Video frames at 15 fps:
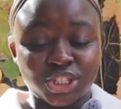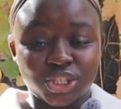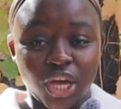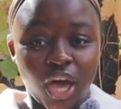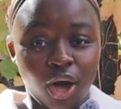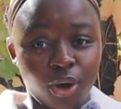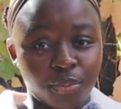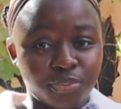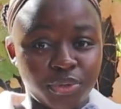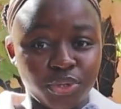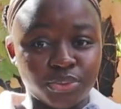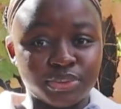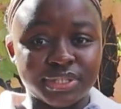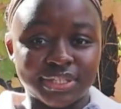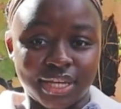to help
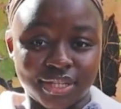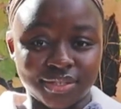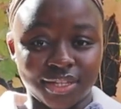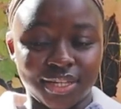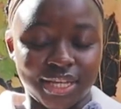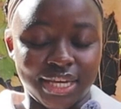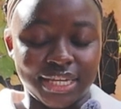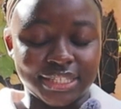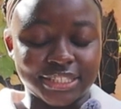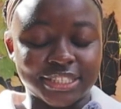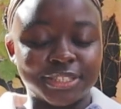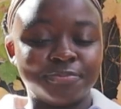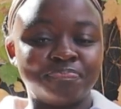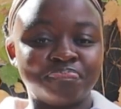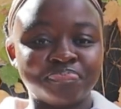you settle
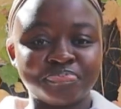in.